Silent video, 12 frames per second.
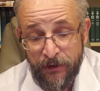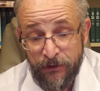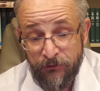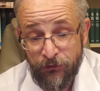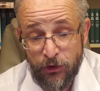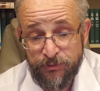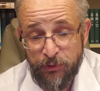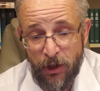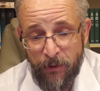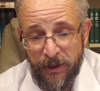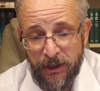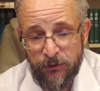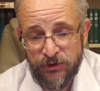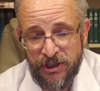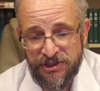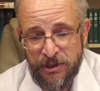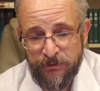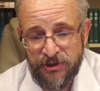The first prayer meeting was
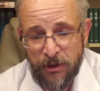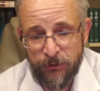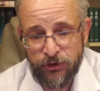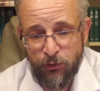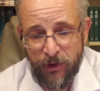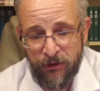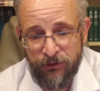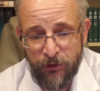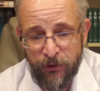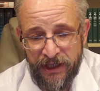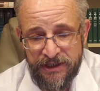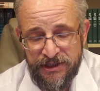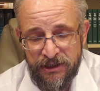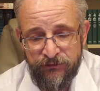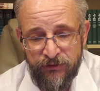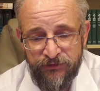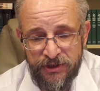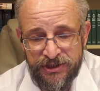on September 23,
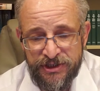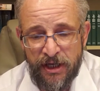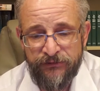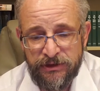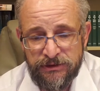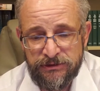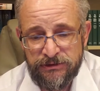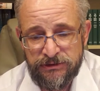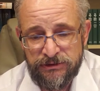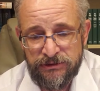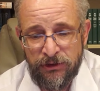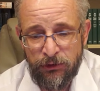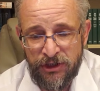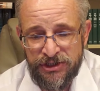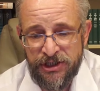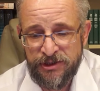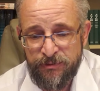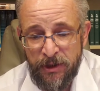1857. Only
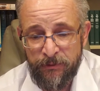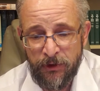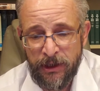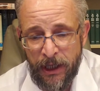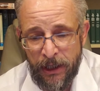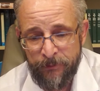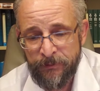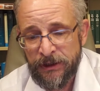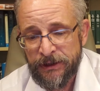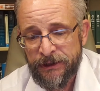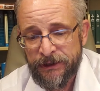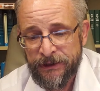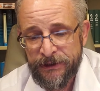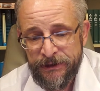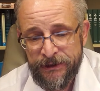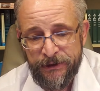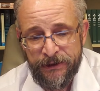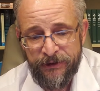six people came,
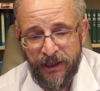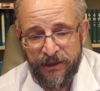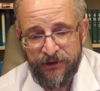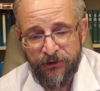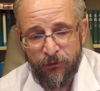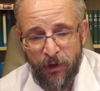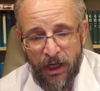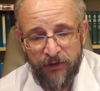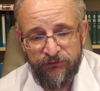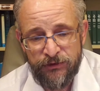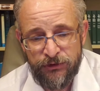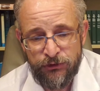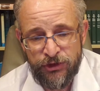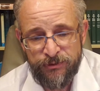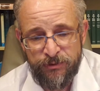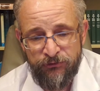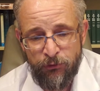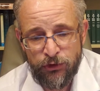and they didn't arrive until
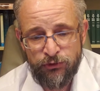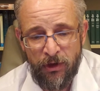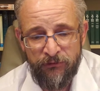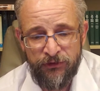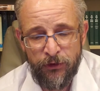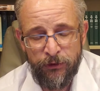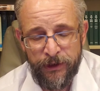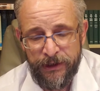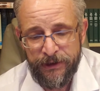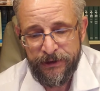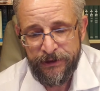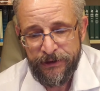just before 1230.